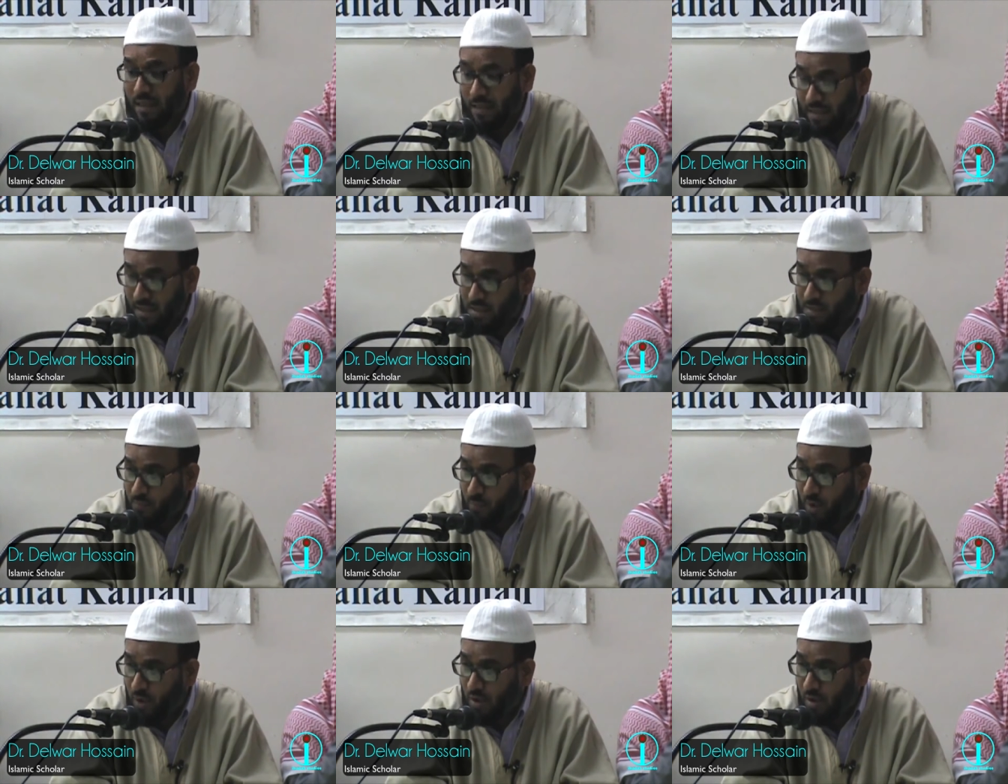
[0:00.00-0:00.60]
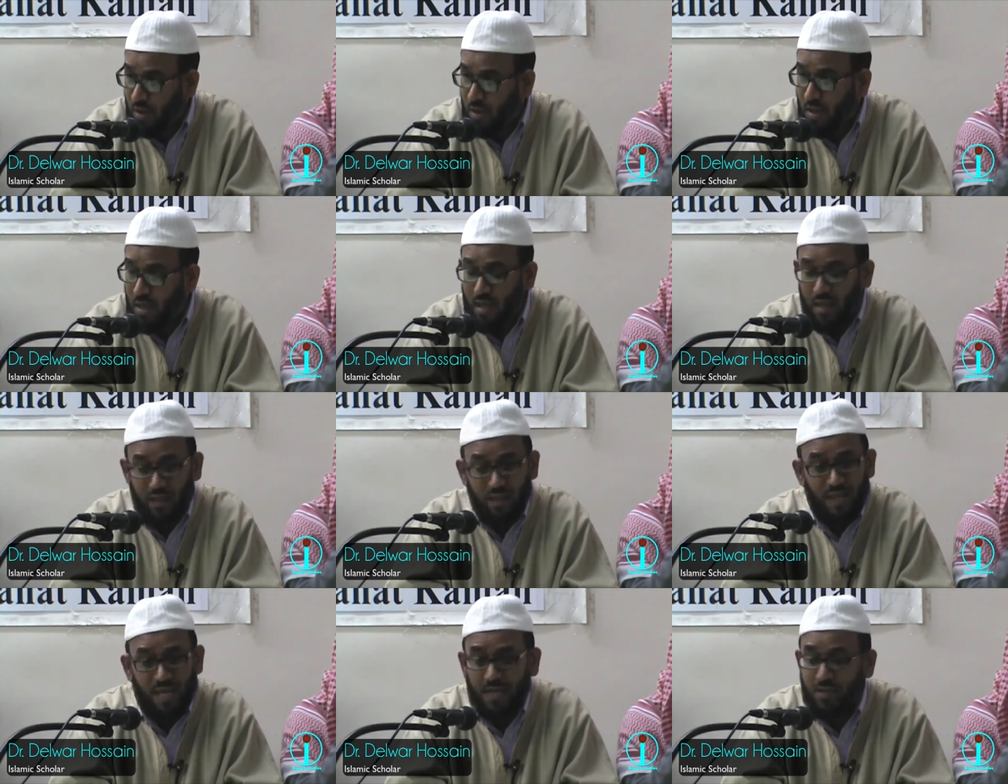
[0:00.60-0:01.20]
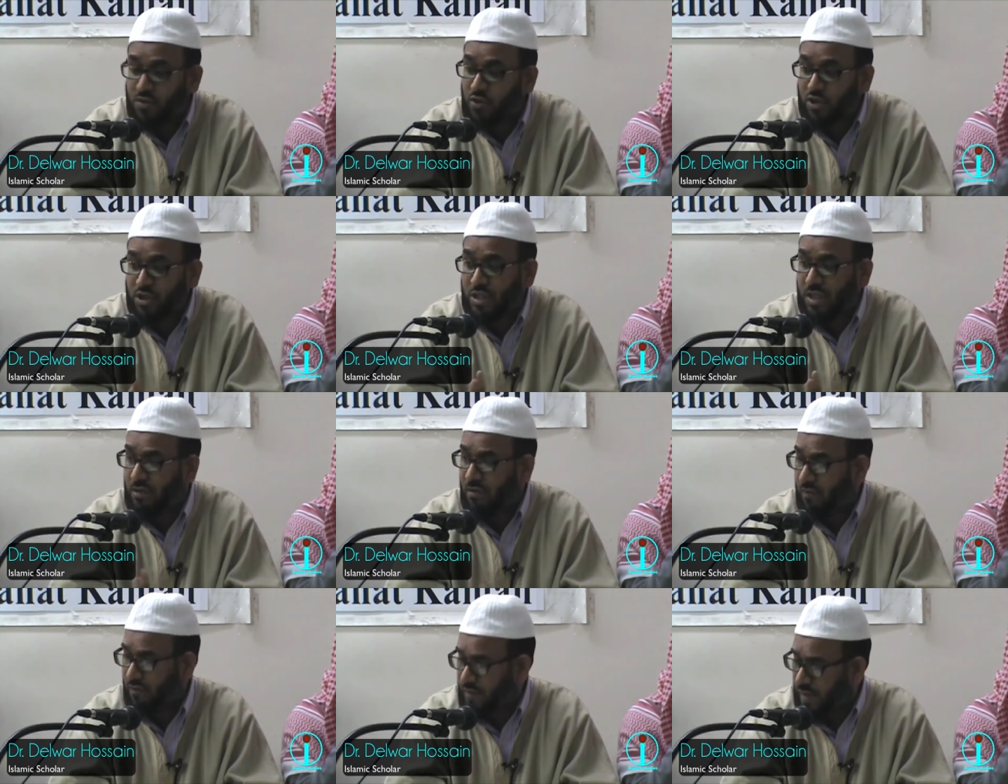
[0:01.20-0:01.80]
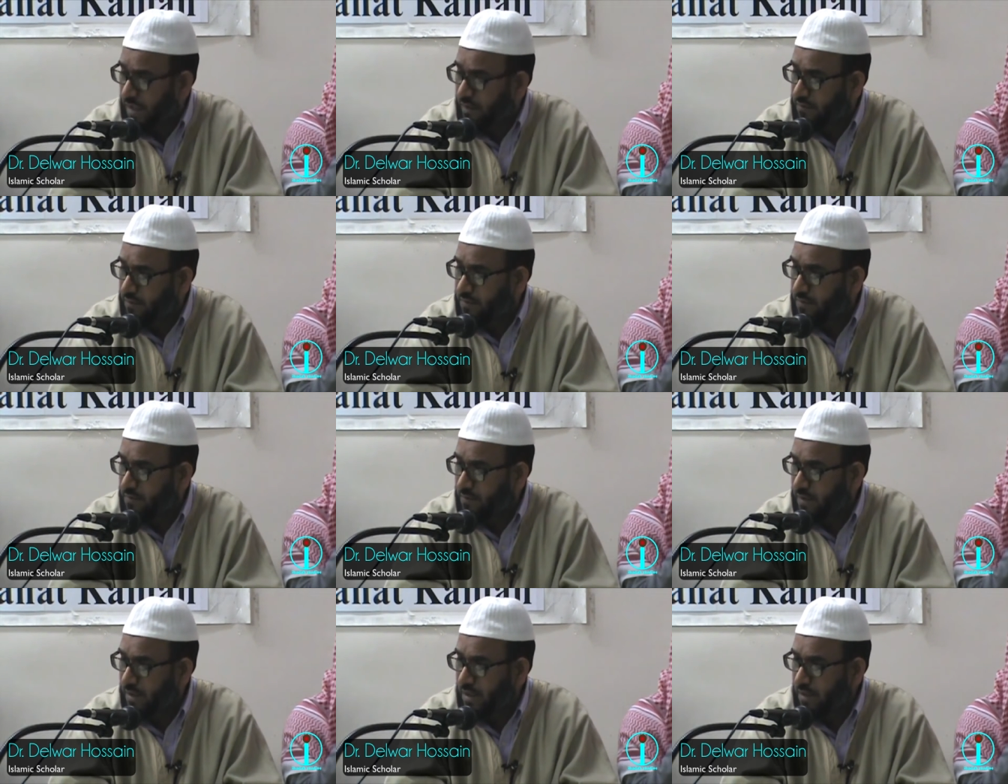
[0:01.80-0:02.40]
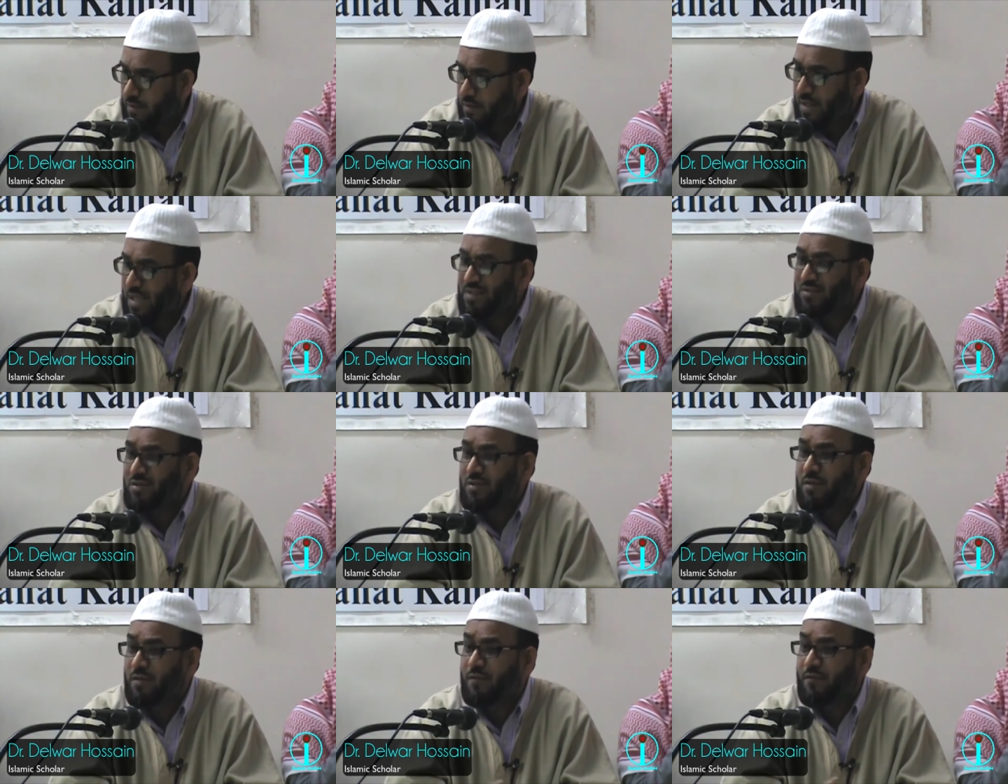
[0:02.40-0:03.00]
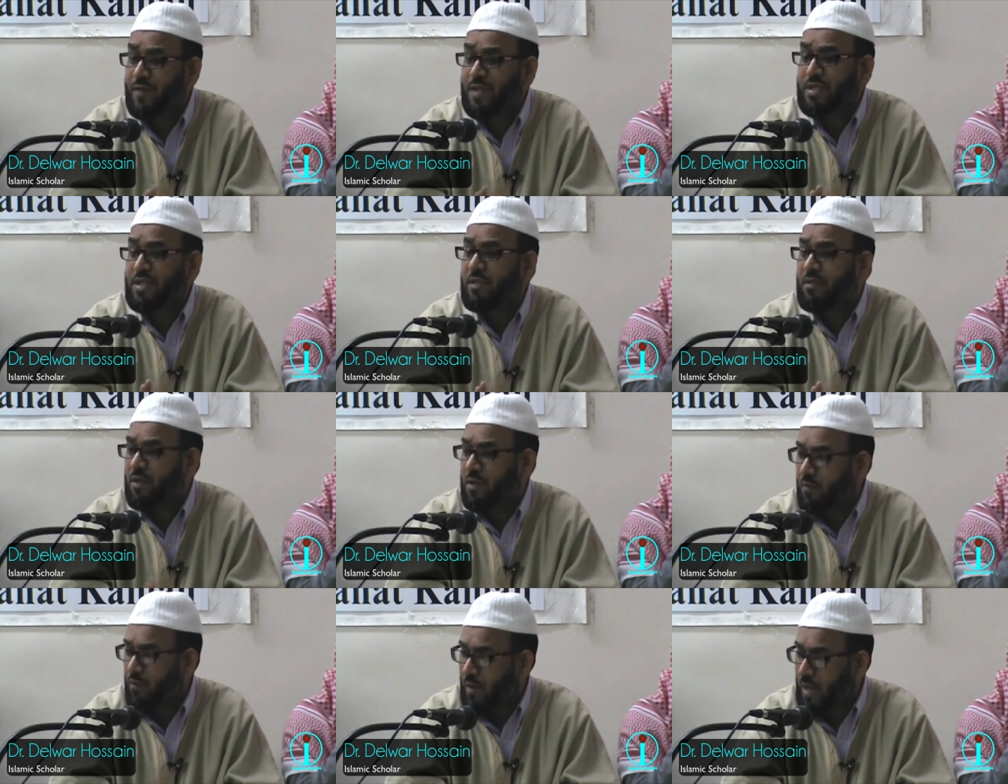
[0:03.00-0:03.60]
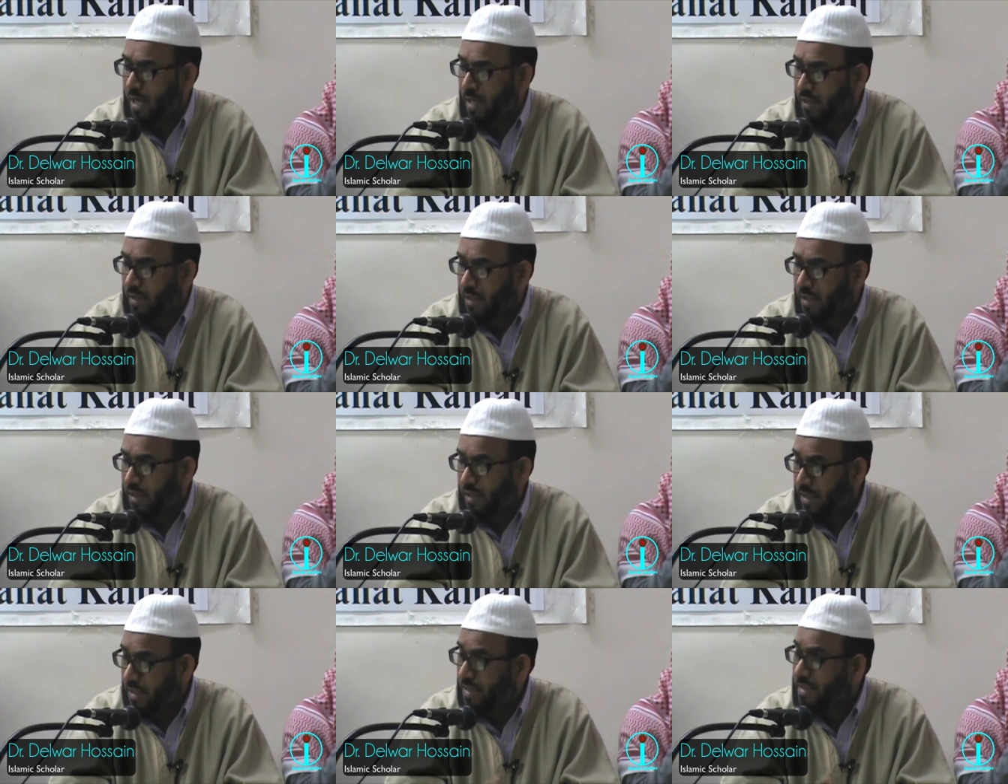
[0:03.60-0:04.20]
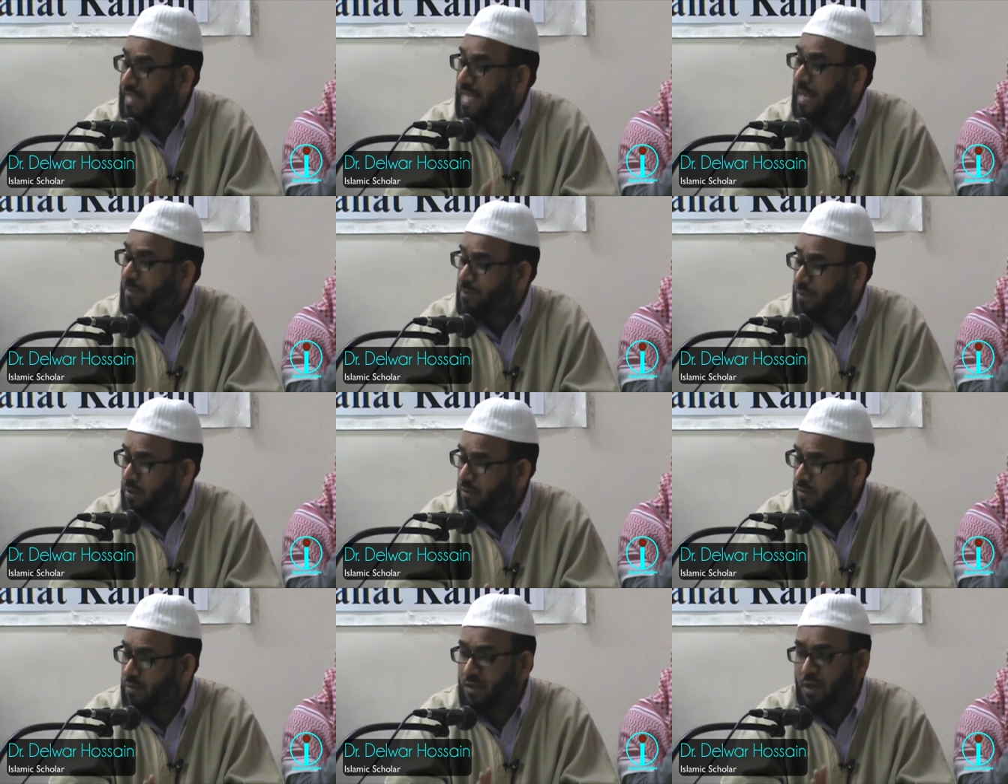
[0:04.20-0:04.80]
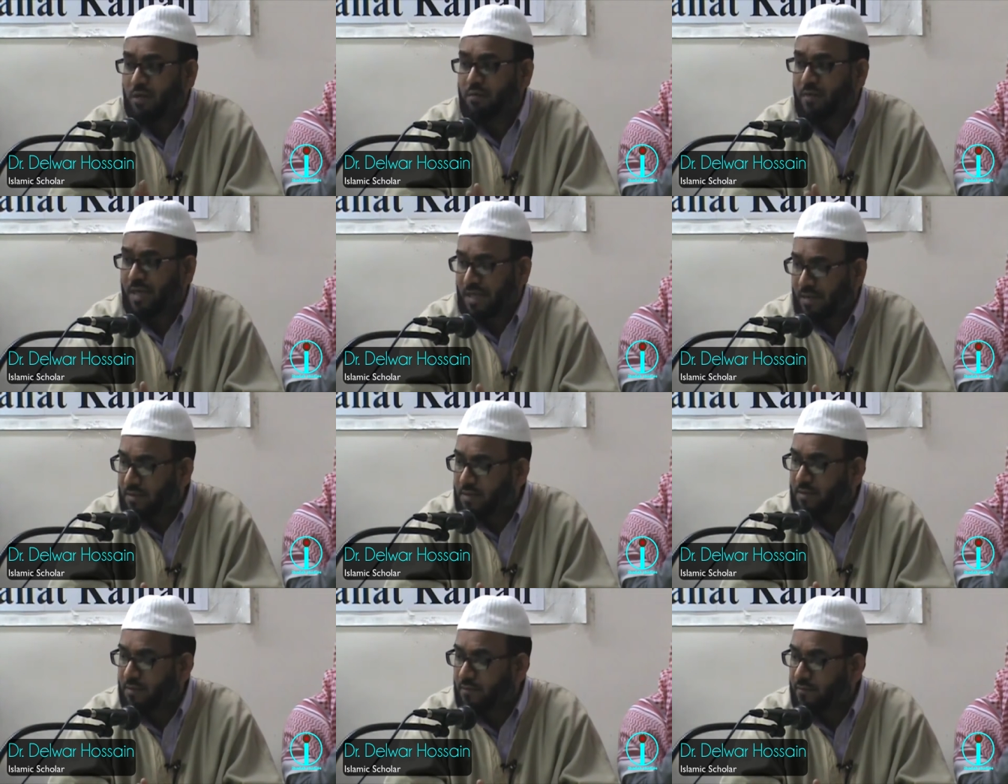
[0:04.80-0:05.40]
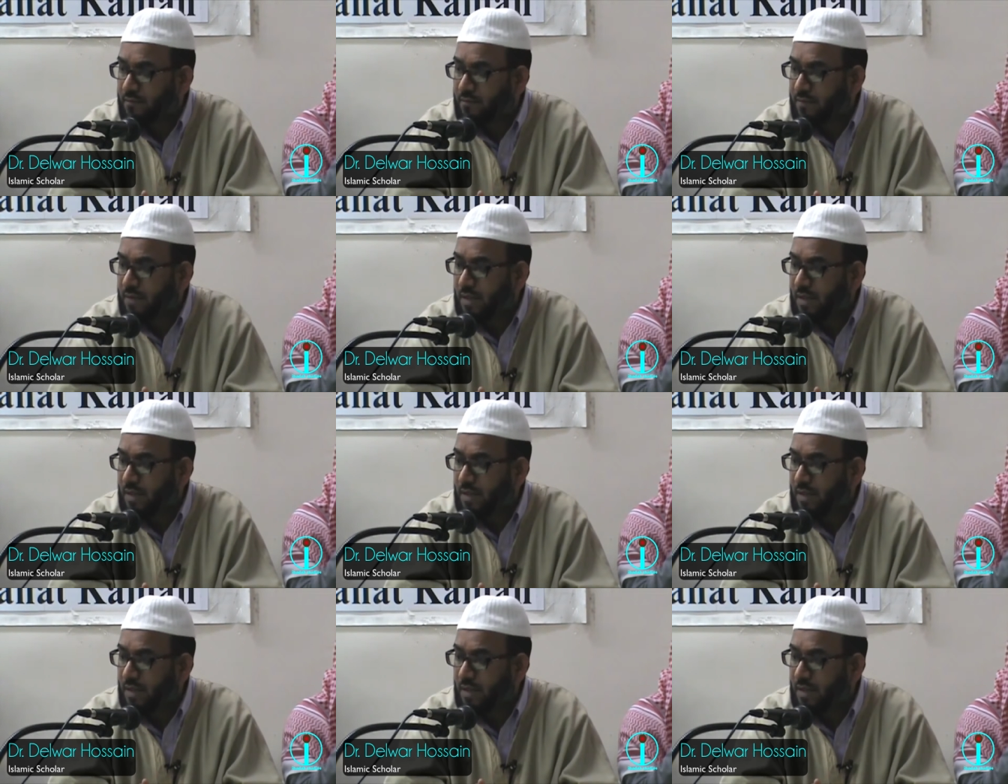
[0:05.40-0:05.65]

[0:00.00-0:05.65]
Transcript: in this book, there is no shadow of doubt. There is no revision required. It is absolute, not relative.